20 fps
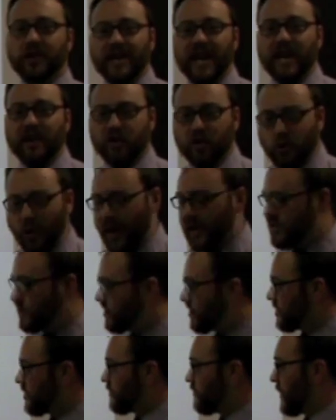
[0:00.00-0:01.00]
create a
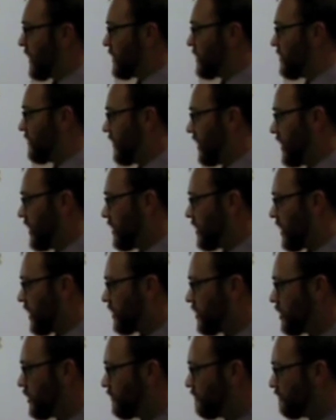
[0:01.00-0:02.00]
question in Pennsylvania
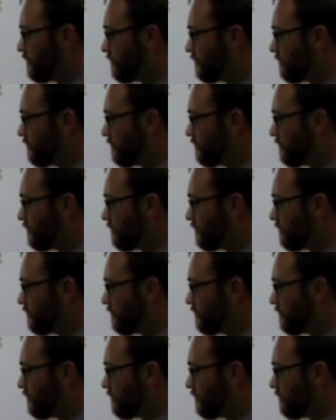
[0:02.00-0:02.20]
Dutch.